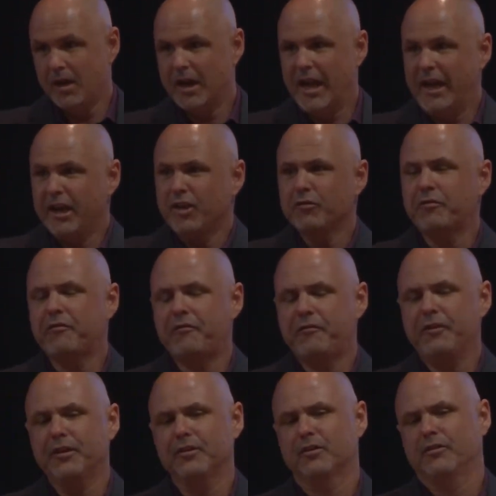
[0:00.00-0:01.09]
How do you
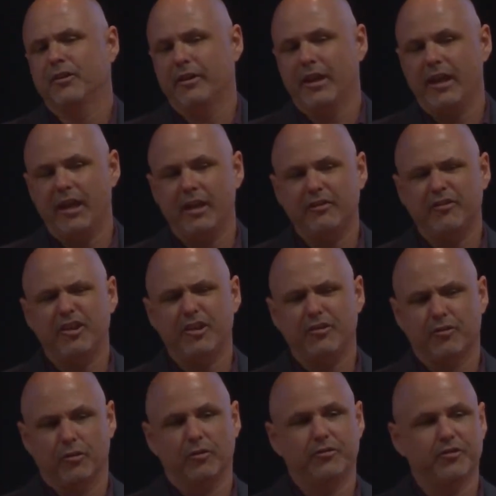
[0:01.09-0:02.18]
feel knowing
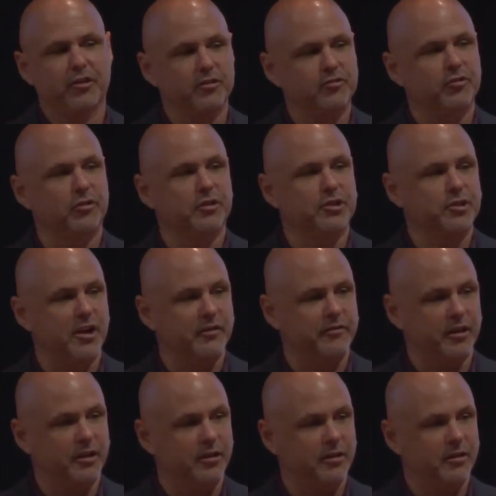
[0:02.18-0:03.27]
18-year-olds are controlling traffic?